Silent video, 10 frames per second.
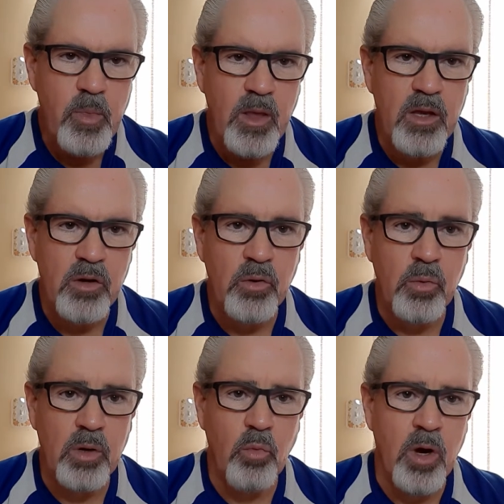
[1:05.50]

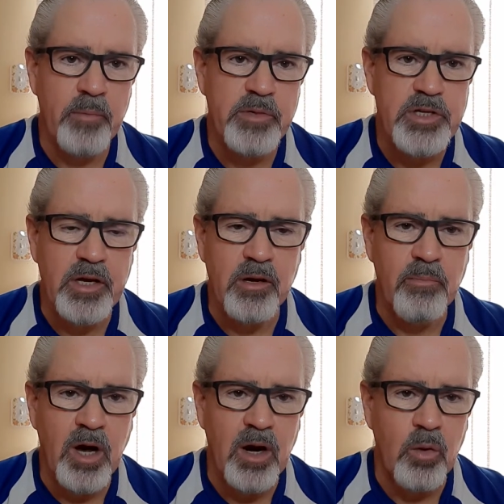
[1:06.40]
one particular
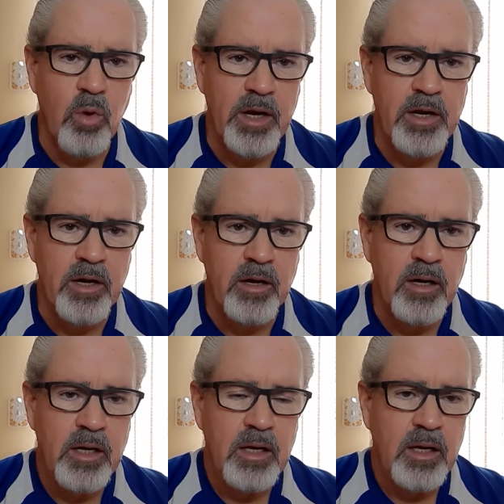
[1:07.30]
model one
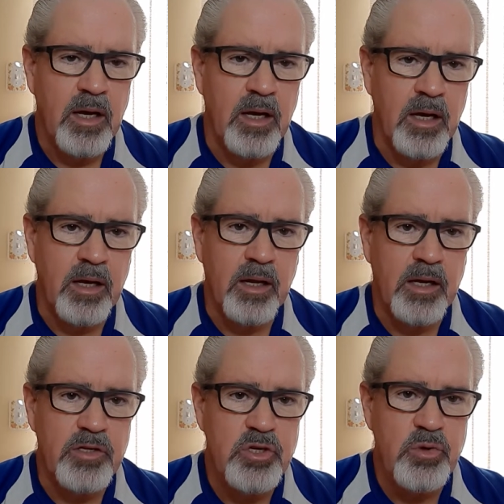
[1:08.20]
year,
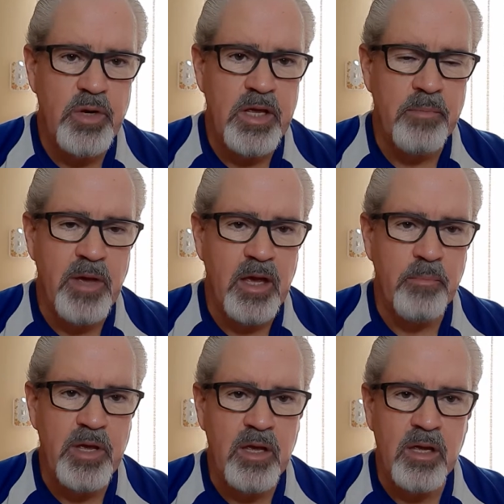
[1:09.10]
a 2E may
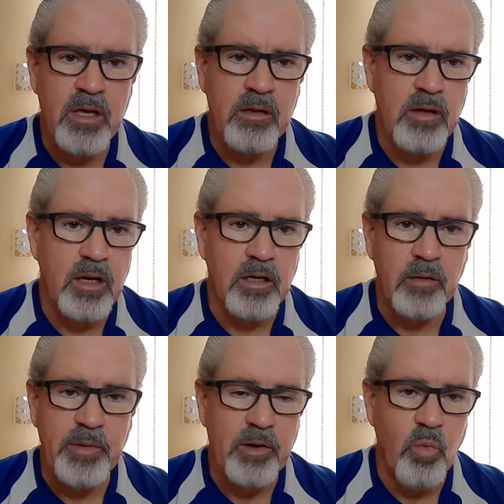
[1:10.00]
be a little
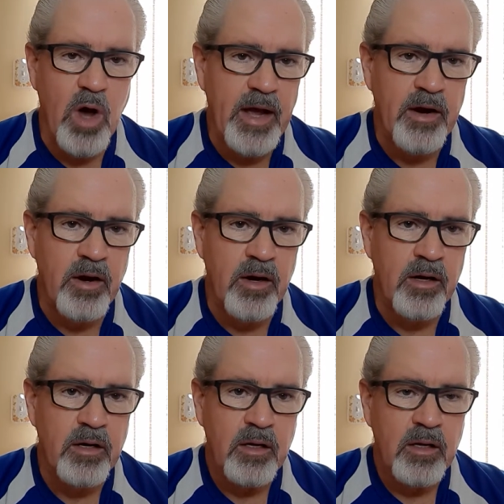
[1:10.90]
bit
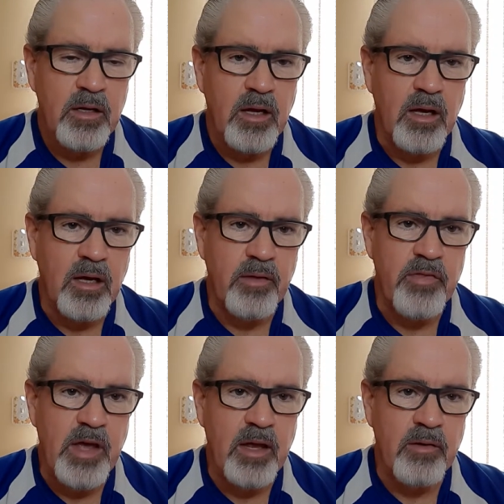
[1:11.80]
wider
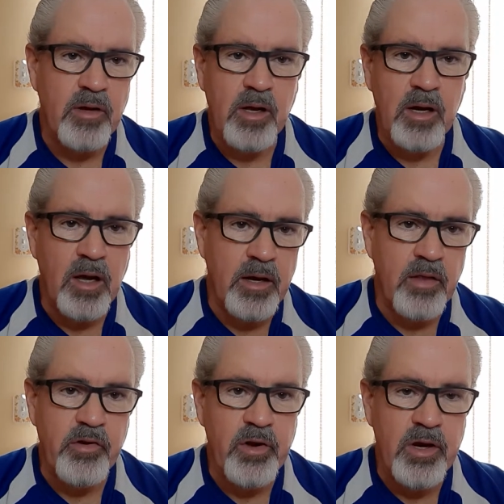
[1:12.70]
than
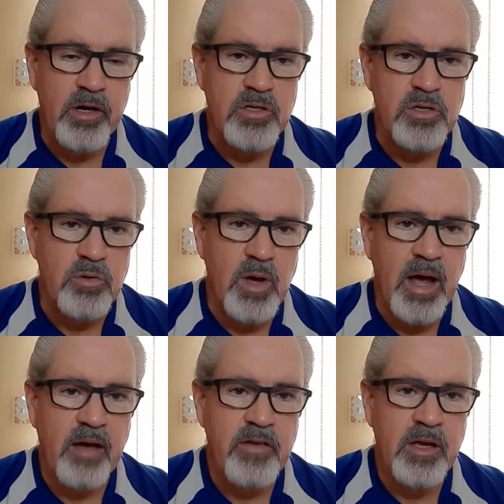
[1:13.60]
another year. So
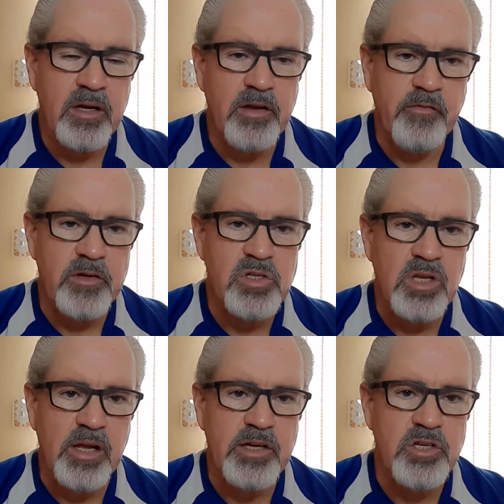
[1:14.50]
having a different
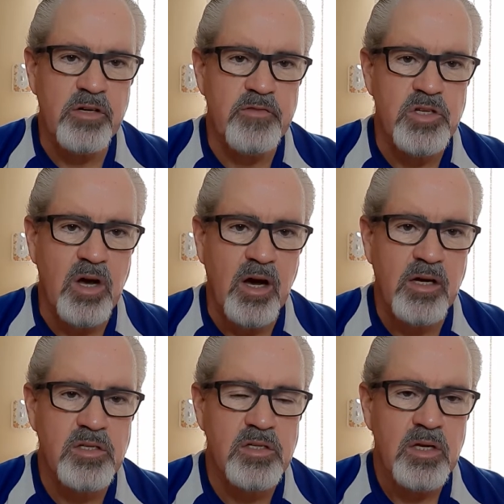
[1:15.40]
selection of
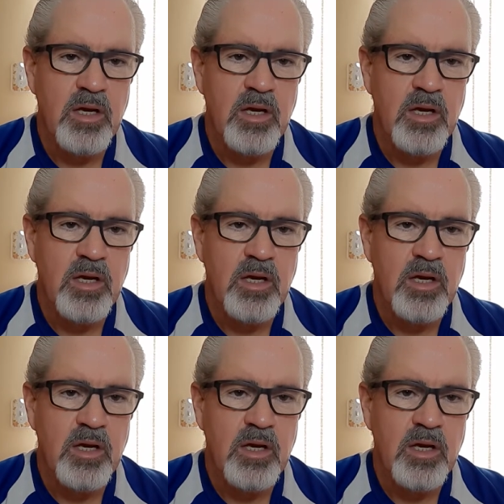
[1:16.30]
socks,